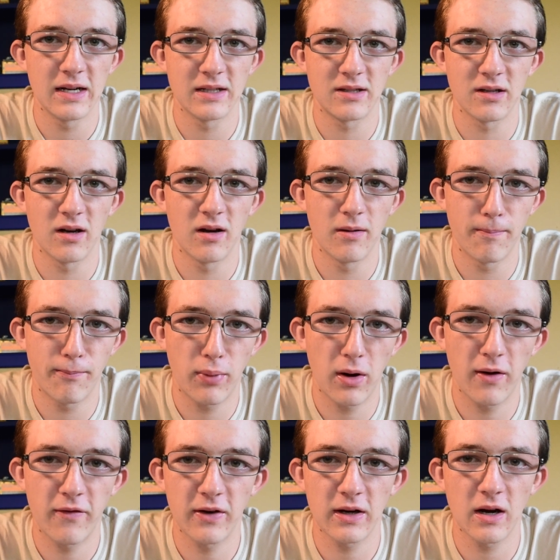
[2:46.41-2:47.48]
It's a
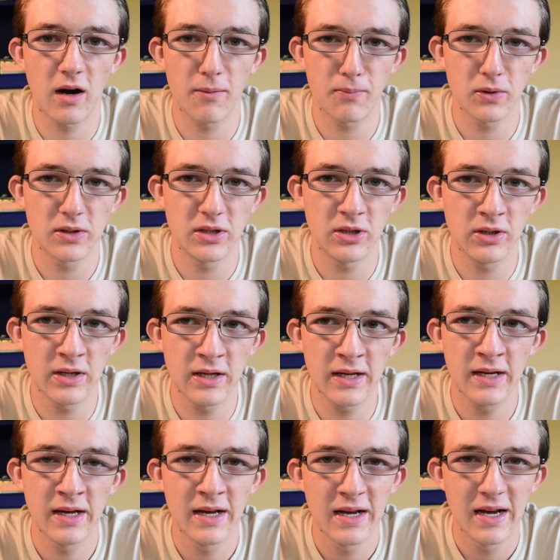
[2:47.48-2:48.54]
perfect
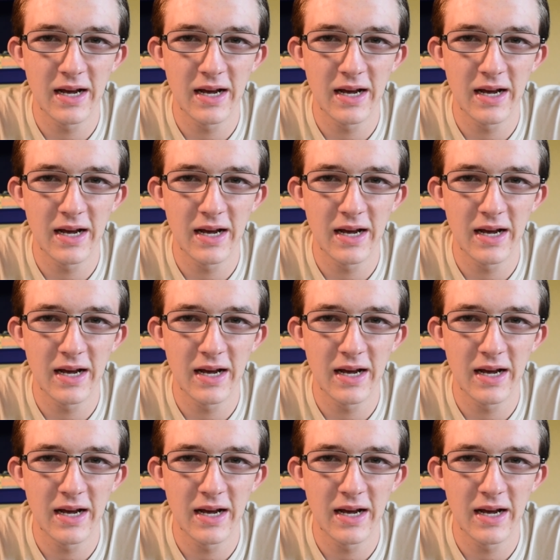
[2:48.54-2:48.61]
opportunity,